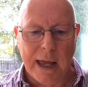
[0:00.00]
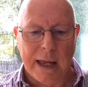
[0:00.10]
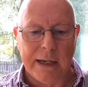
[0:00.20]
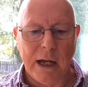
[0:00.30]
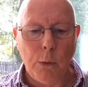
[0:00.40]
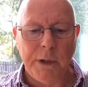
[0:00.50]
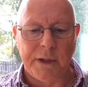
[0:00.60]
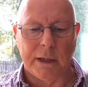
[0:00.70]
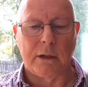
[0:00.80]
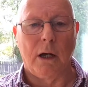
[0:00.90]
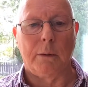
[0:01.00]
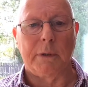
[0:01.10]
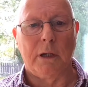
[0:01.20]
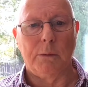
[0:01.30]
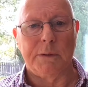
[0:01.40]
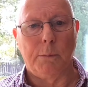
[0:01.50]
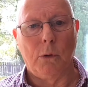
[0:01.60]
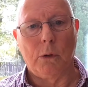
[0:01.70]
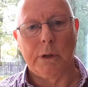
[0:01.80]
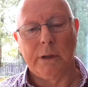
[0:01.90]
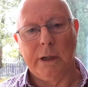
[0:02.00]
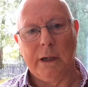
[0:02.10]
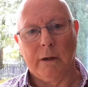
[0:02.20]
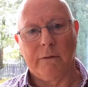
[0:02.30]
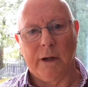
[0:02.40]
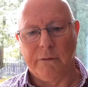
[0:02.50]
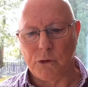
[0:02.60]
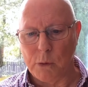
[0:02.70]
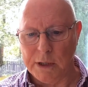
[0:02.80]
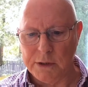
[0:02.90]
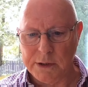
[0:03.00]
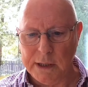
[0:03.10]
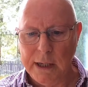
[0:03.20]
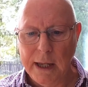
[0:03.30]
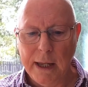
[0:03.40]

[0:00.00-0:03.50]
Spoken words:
And now we think Cholmcille was born in the year 520,